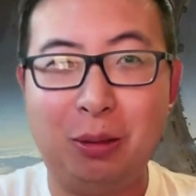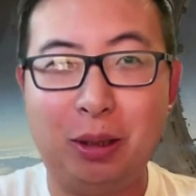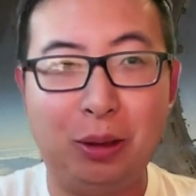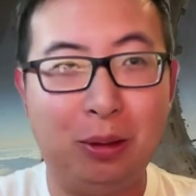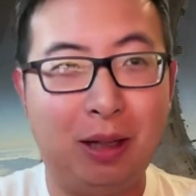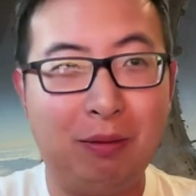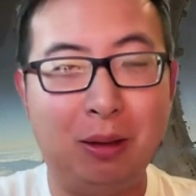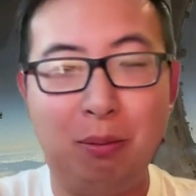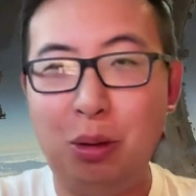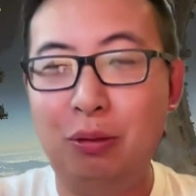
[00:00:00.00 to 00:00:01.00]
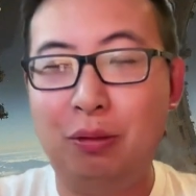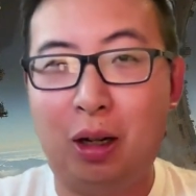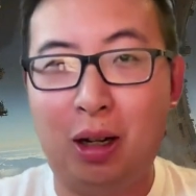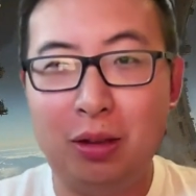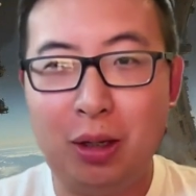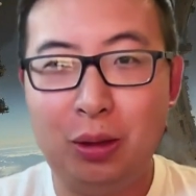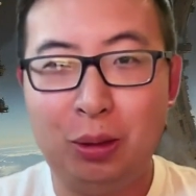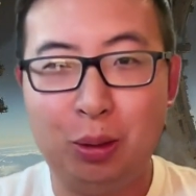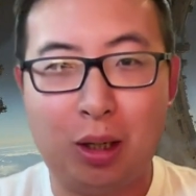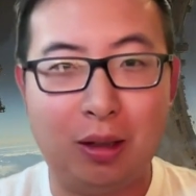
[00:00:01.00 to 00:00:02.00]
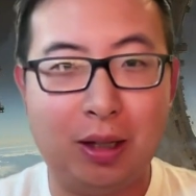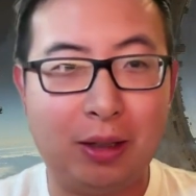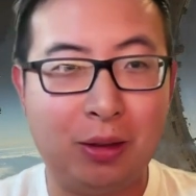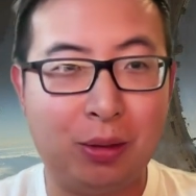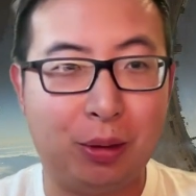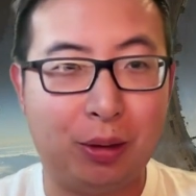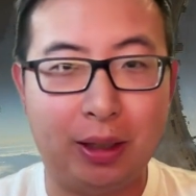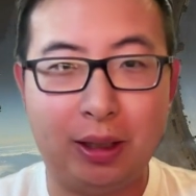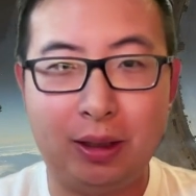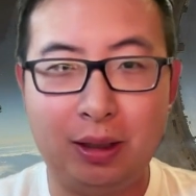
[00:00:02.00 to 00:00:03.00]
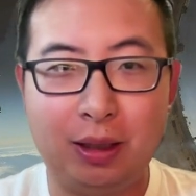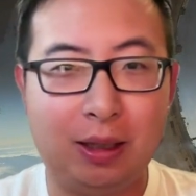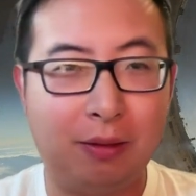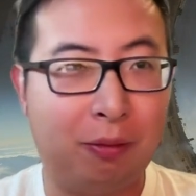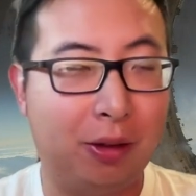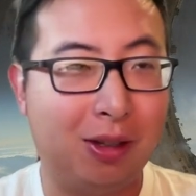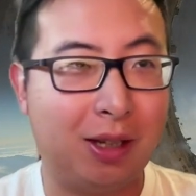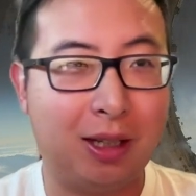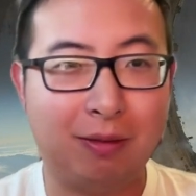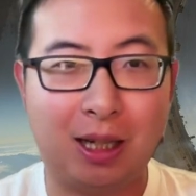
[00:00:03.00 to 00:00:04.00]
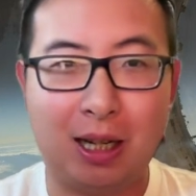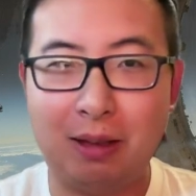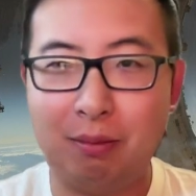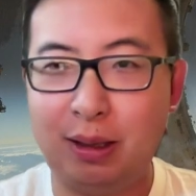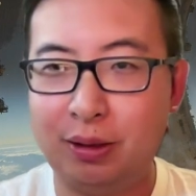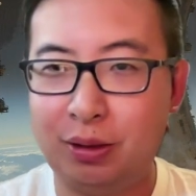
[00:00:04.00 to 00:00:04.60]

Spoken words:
We do have to move on though to our next story for the sake of time.